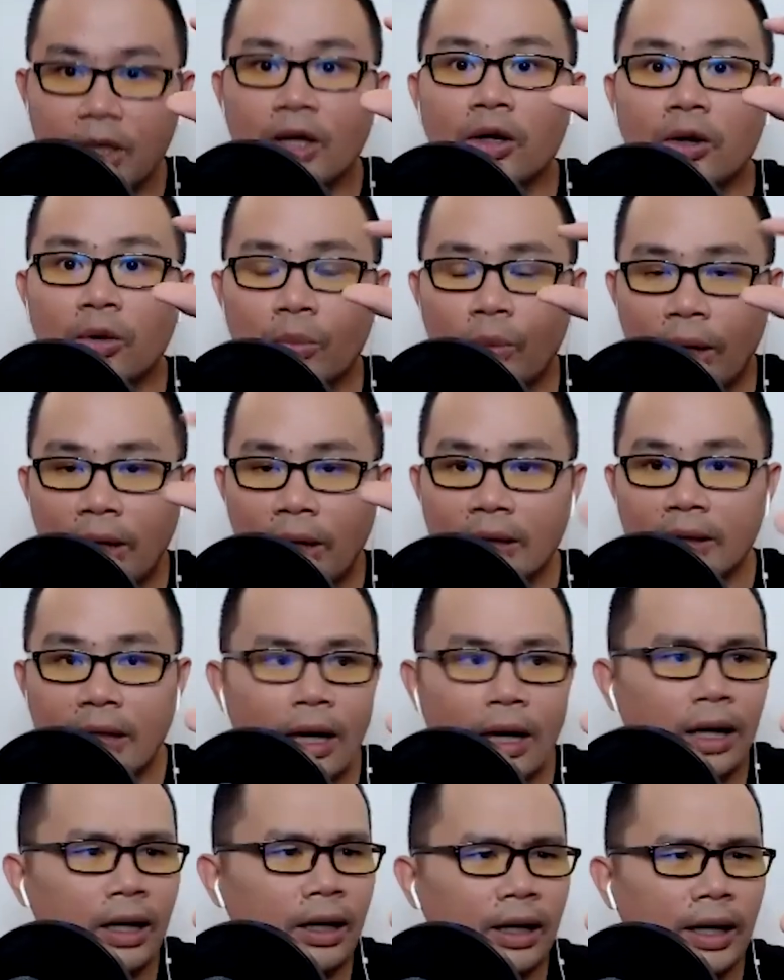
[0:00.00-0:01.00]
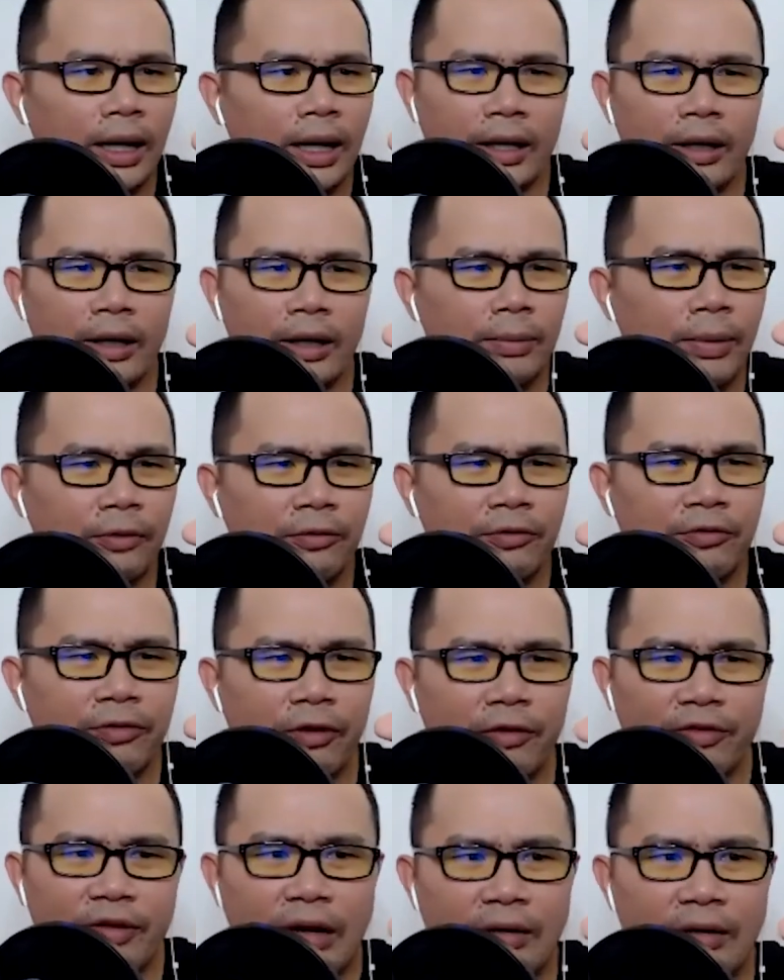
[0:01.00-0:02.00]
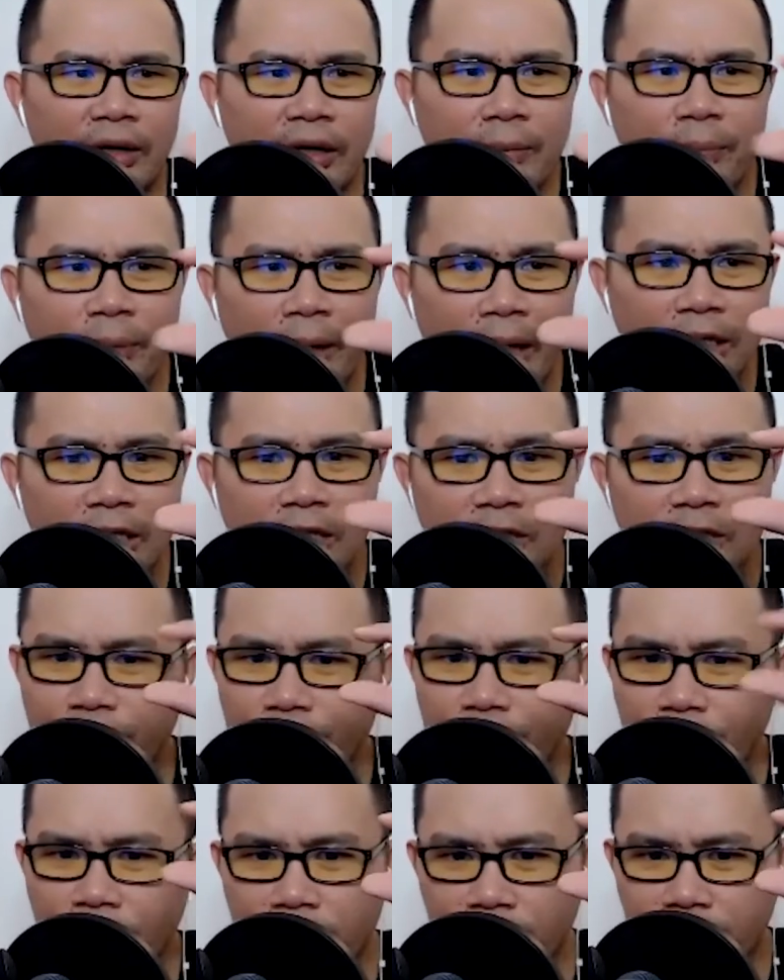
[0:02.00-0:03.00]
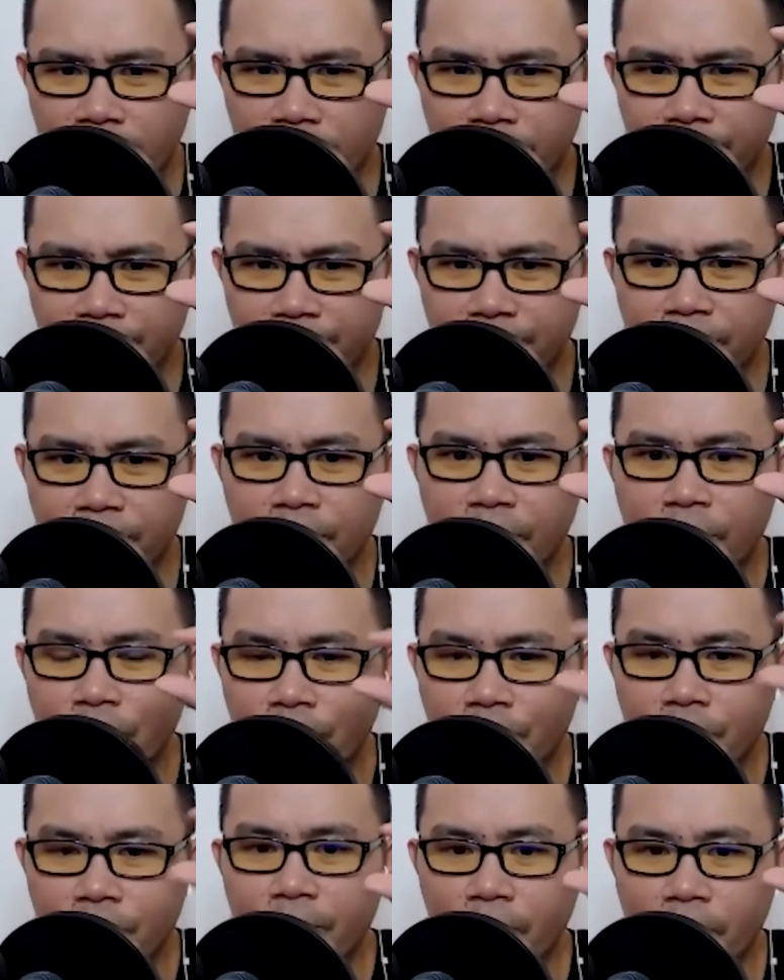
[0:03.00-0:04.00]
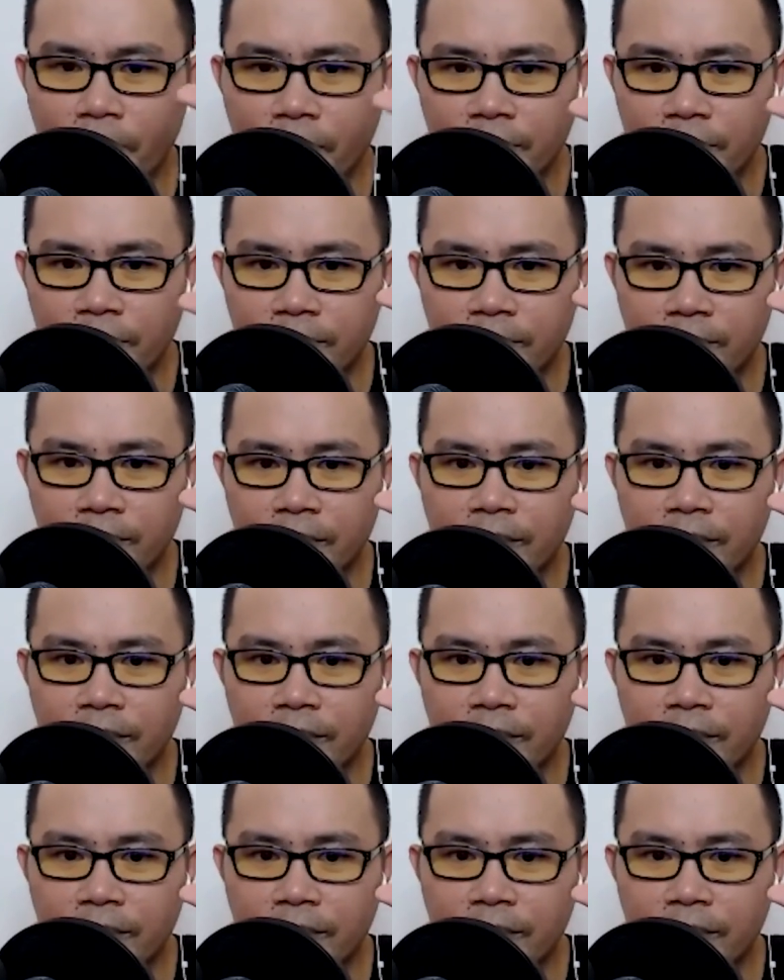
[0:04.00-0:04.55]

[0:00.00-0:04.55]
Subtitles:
One, like about 400-500 pages of book, 2 books.